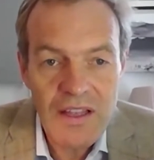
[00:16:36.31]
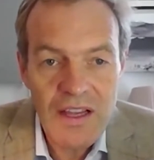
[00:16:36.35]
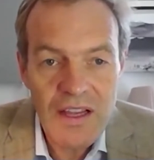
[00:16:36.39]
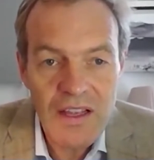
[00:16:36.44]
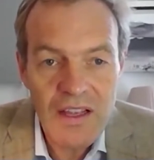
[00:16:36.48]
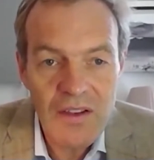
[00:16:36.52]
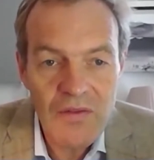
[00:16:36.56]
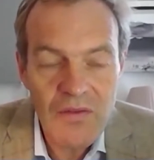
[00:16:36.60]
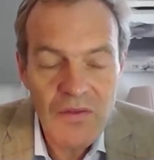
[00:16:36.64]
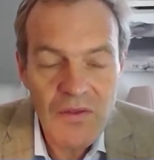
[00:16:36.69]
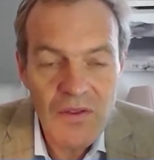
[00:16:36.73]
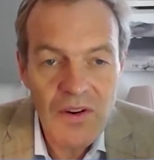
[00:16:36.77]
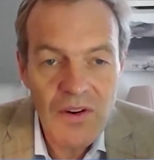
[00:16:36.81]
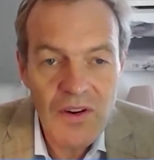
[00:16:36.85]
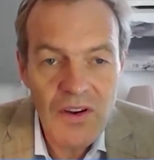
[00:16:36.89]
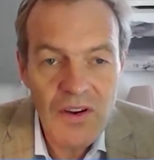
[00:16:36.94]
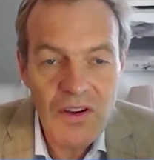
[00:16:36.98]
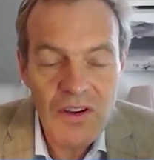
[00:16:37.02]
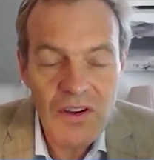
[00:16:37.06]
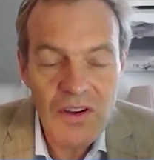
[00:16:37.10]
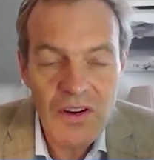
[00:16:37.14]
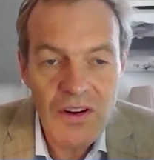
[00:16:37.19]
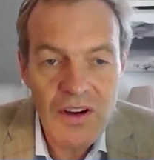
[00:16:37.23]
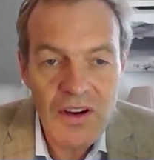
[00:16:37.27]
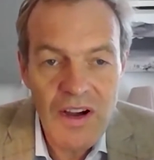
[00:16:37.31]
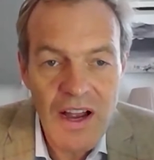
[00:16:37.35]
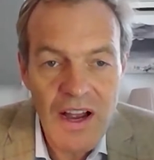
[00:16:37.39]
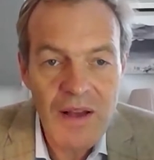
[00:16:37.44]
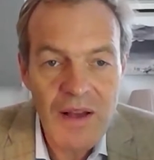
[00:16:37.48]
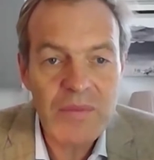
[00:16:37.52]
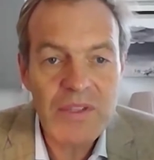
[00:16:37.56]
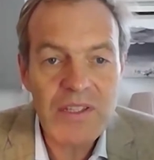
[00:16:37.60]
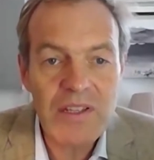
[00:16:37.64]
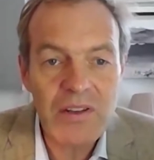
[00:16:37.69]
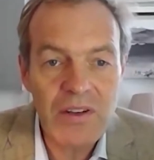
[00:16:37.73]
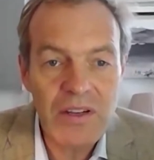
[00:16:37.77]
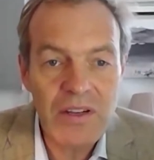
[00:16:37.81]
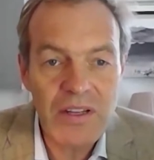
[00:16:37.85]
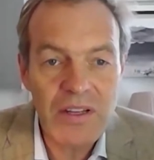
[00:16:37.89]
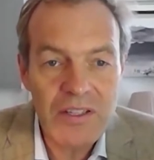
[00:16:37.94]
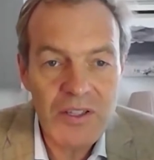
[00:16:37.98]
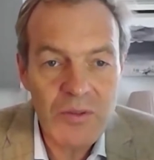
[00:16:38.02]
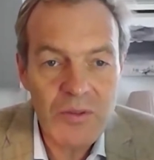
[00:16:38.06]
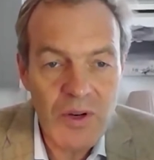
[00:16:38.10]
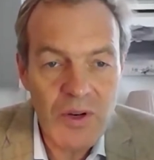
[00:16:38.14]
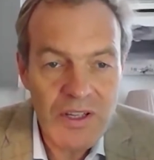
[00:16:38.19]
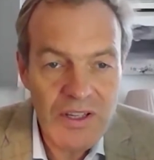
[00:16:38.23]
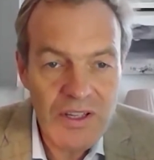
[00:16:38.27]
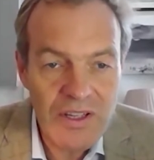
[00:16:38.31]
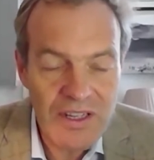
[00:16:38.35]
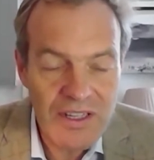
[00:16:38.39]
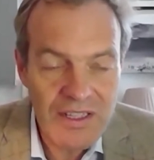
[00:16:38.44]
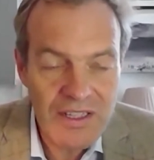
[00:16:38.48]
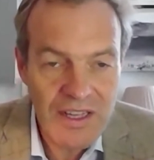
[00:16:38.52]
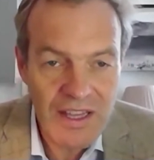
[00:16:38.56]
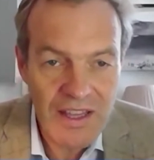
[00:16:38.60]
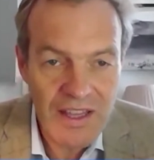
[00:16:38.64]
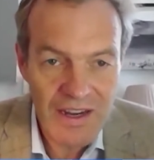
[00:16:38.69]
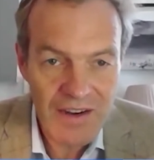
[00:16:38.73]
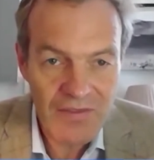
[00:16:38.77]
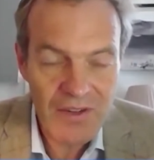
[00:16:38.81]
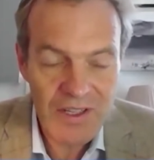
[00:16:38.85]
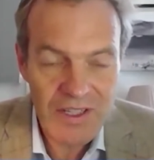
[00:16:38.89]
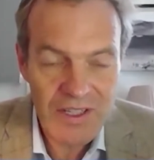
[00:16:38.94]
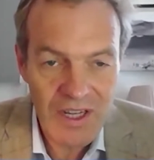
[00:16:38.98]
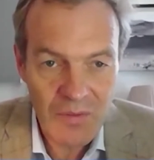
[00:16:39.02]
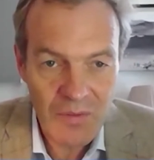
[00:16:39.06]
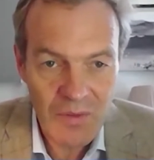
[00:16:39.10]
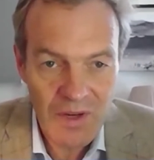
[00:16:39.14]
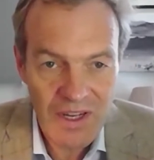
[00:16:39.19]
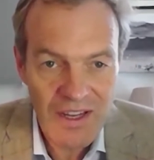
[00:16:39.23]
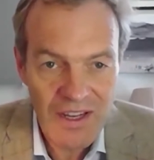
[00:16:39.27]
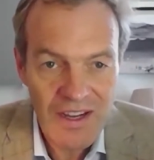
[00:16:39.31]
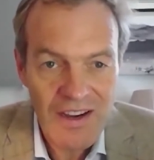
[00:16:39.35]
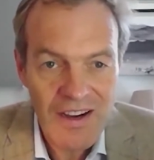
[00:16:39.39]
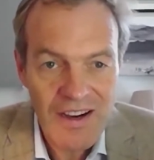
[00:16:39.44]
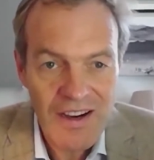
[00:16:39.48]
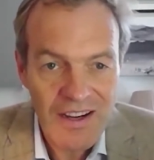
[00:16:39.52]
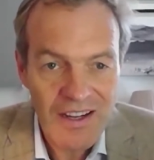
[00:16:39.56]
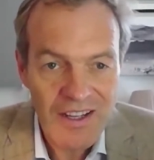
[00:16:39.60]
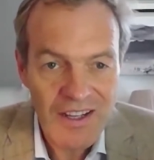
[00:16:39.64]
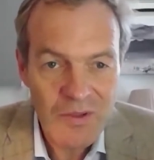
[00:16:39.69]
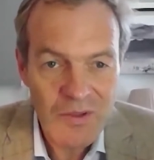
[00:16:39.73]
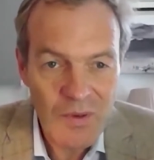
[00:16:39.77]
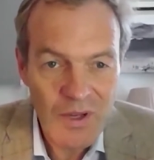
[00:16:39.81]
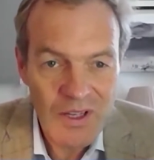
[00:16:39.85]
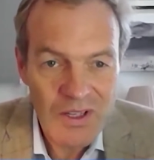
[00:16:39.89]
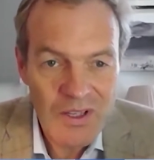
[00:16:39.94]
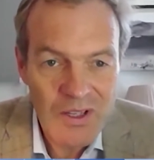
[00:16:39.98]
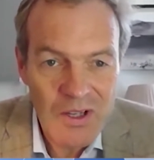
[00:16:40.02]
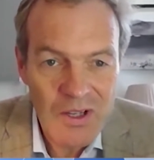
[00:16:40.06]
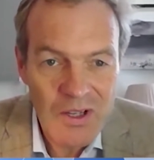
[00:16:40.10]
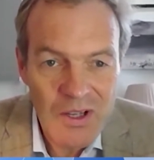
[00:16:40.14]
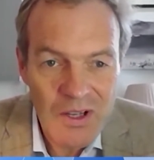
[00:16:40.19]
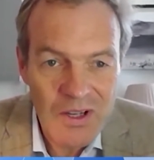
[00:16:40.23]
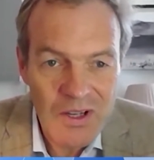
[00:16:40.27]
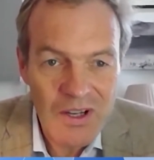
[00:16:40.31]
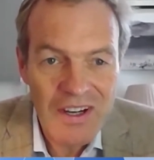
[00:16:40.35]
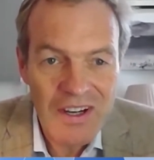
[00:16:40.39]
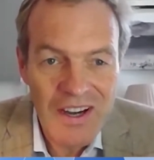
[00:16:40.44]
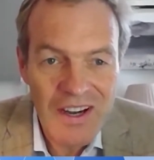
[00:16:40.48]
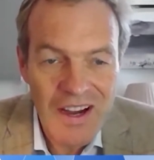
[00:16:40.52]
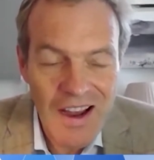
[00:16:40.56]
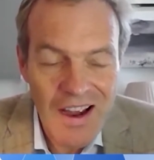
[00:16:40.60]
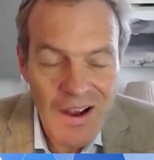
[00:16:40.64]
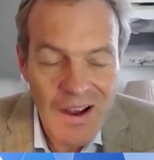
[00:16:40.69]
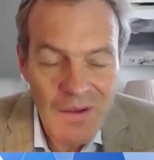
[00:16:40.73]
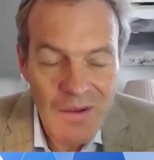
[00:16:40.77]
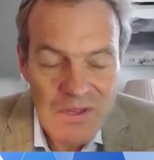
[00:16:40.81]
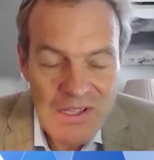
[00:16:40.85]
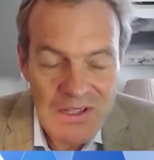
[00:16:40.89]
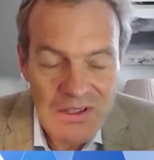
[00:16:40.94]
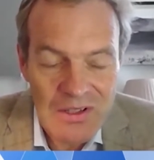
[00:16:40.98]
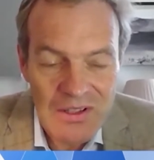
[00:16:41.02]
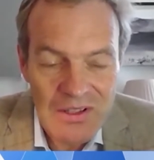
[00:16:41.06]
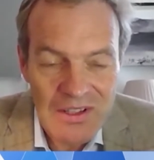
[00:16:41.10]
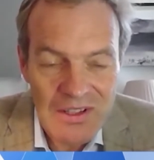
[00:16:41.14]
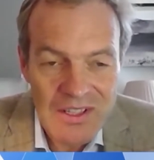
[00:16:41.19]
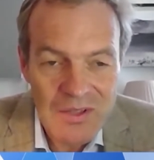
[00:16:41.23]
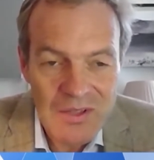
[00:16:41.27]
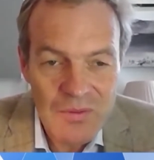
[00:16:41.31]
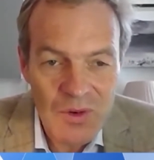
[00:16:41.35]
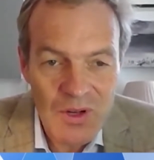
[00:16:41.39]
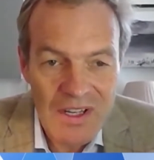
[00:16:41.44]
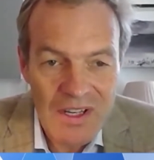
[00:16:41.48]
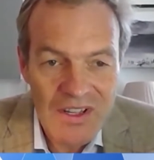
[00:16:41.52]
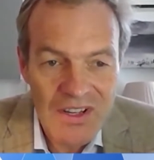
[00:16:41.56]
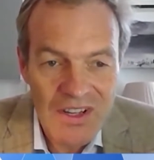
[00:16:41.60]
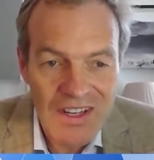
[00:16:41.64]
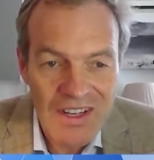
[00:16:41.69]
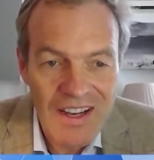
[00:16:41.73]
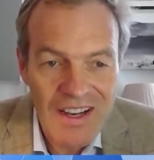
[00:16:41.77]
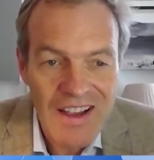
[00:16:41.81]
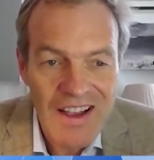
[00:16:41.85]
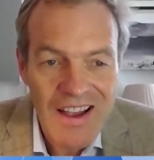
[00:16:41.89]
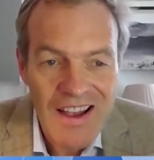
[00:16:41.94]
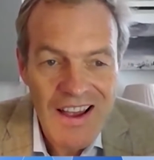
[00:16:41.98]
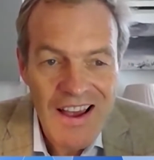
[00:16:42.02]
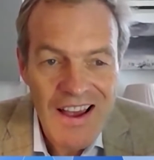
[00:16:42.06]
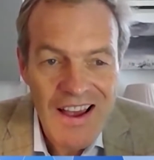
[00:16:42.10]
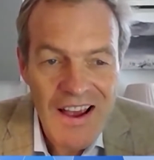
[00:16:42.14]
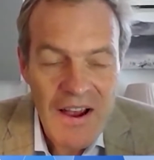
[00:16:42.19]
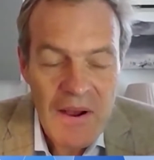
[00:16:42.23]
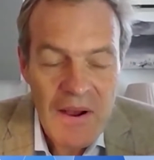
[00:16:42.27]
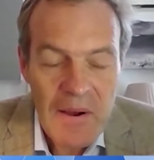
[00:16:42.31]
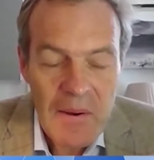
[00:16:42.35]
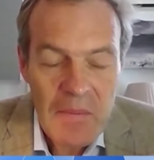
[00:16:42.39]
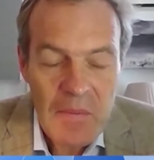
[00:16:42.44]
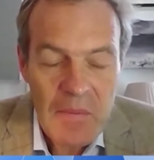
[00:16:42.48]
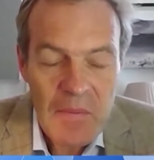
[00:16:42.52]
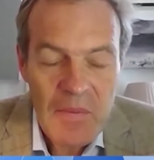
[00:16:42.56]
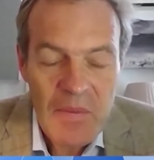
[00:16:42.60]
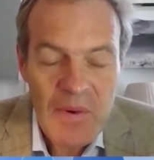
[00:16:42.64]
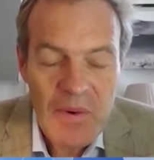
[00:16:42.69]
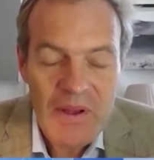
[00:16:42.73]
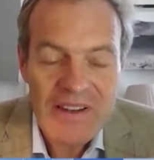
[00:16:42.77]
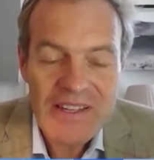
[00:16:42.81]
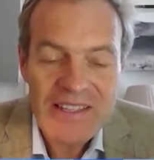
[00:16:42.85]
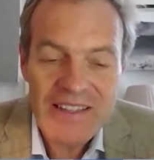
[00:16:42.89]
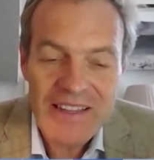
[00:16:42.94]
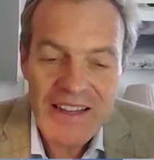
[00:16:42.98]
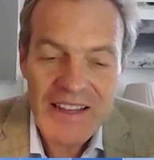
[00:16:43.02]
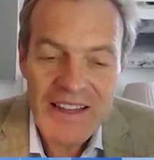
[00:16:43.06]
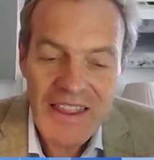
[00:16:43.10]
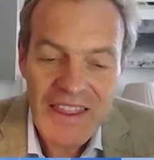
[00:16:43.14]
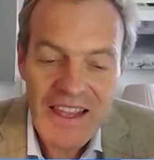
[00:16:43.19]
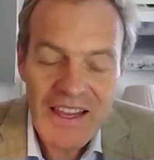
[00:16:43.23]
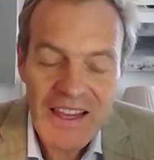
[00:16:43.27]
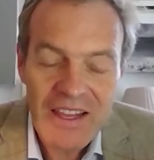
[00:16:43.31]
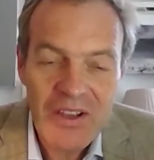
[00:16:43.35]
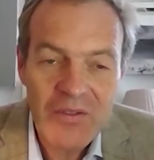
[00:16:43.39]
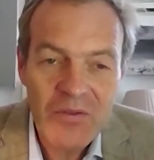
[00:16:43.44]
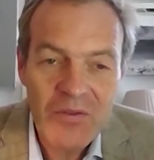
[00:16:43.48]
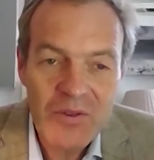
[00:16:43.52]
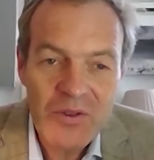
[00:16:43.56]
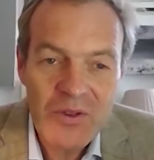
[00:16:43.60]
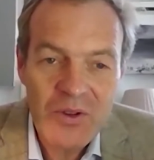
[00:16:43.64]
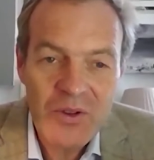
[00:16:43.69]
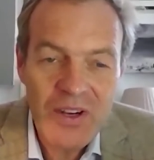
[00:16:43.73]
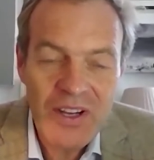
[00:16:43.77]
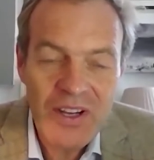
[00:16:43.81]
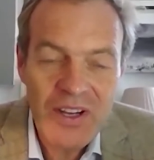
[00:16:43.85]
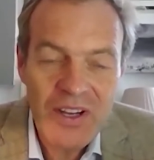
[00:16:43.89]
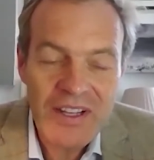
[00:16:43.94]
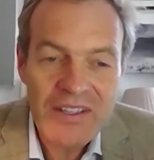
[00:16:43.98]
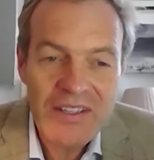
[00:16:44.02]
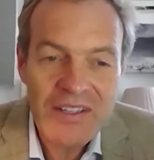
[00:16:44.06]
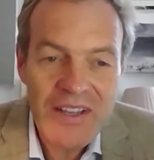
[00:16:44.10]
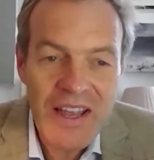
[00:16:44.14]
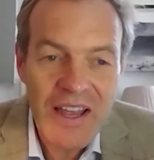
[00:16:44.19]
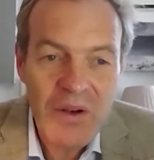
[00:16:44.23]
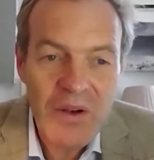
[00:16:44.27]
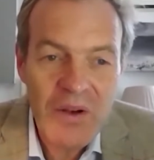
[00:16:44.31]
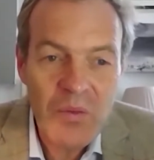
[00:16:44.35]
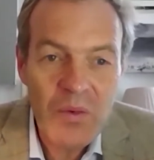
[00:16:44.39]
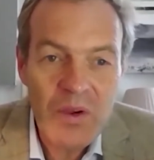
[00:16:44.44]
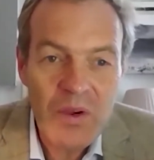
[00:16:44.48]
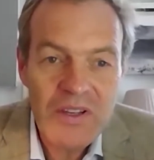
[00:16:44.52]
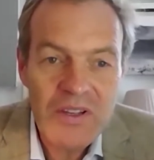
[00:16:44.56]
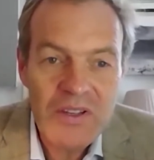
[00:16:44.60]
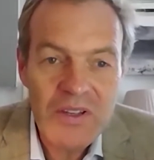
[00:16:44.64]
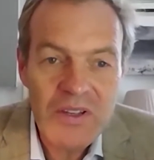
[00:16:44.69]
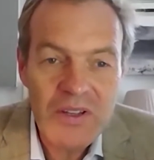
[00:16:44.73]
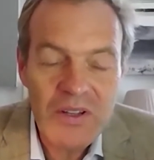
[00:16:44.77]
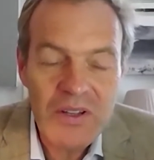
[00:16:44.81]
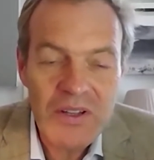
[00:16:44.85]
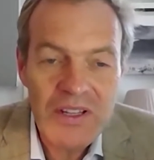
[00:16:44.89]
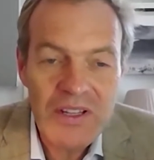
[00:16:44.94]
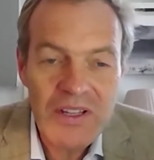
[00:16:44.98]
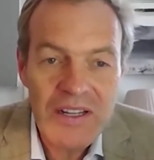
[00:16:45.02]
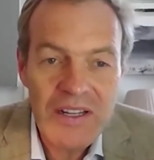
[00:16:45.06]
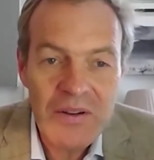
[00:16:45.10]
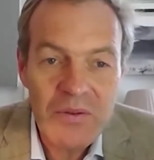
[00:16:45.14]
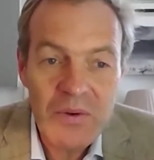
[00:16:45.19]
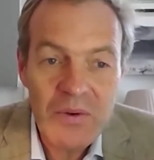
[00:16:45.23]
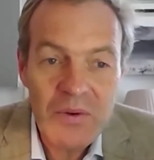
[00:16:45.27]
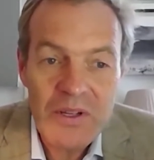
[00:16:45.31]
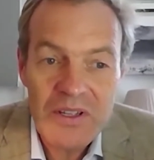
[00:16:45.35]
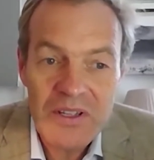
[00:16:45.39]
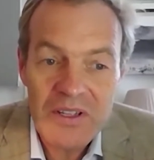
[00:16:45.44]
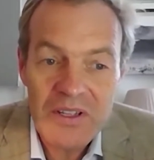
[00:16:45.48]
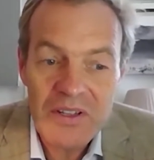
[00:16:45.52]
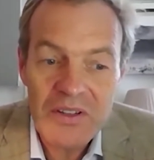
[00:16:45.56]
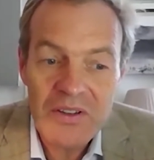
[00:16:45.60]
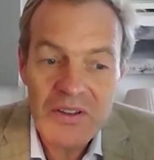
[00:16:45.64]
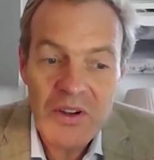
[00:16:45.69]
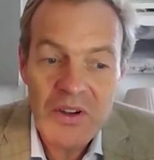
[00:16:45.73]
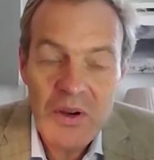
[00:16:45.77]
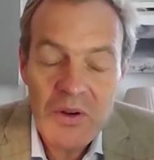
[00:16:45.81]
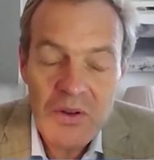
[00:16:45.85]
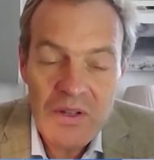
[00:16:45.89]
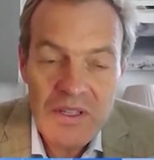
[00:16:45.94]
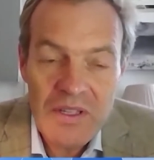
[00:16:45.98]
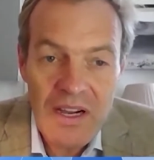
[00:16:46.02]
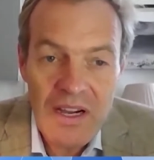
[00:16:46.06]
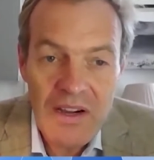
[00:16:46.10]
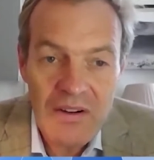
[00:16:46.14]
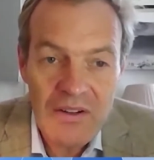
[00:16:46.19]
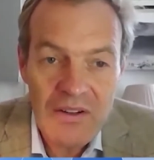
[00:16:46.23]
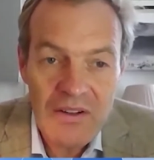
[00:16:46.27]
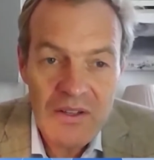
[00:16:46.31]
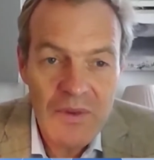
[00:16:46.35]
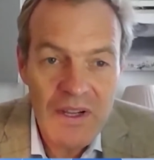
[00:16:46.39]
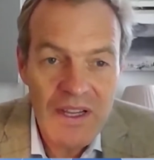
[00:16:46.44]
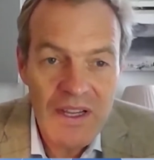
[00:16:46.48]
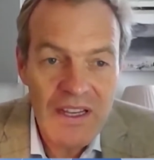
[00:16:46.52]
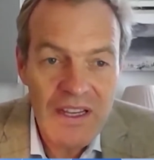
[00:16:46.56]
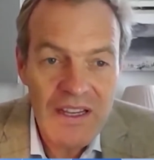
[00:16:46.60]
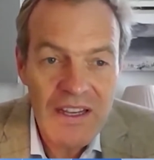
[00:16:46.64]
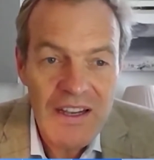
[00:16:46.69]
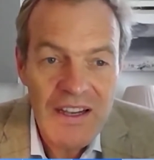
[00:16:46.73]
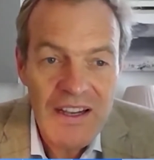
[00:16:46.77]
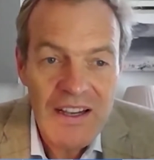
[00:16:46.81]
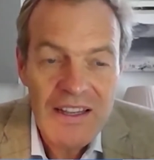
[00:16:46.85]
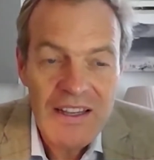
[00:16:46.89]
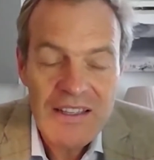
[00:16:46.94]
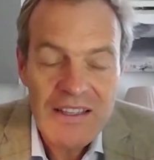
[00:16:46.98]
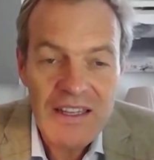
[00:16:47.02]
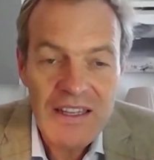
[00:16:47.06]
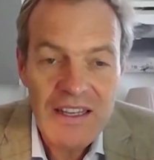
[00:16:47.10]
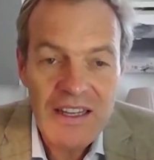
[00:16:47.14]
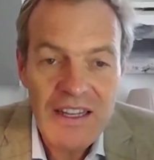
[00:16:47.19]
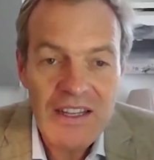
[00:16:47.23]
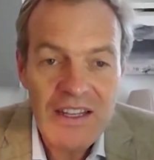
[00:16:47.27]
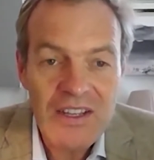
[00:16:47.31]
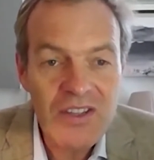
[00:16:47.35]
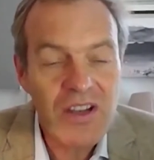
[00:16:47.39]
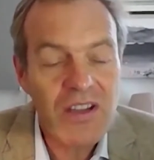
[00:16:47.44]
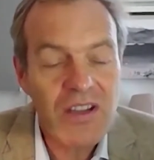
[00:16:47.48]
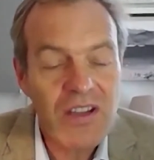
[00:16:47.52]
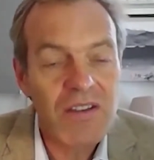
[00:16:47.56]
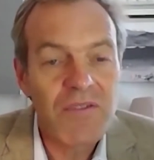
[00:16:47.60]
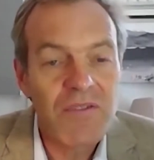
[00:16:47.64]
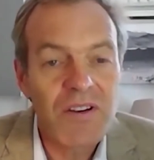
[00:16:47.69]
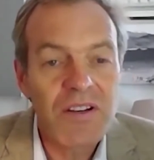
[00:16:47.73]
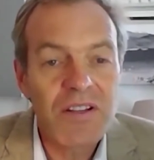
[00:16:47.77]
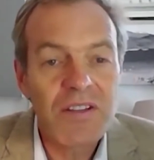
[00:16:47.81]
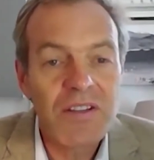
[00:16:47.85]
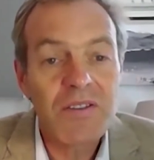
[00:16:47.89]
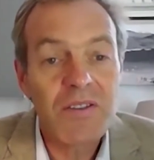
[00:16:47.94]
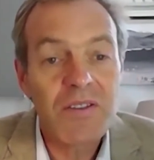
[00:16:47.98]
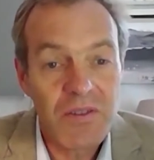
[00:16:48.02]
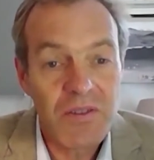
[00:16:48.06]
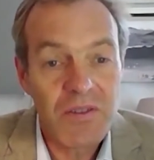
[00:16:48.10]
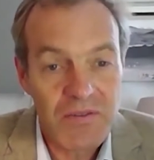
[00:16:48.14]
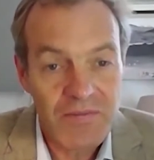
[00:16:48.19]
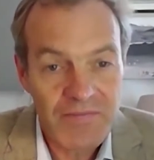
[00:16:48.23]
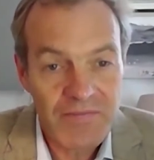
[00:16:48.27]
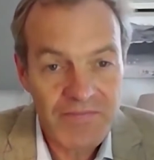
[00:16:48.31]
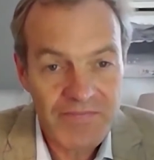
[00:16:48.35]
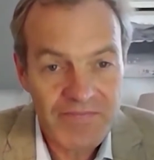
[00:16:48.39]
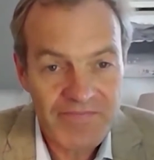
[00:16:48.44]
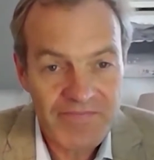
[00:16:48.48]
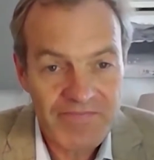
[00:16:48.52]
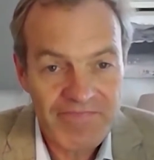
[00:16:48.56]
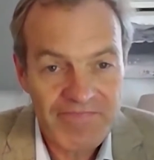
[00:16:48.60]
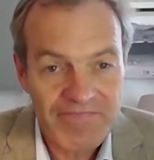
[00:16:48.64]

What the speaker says: Thank you for your absolute inspiration. I say that every time I speak to you, you're absolute inspiration. But thank you for joining us, and we shall no doubt be seeing each other very soon.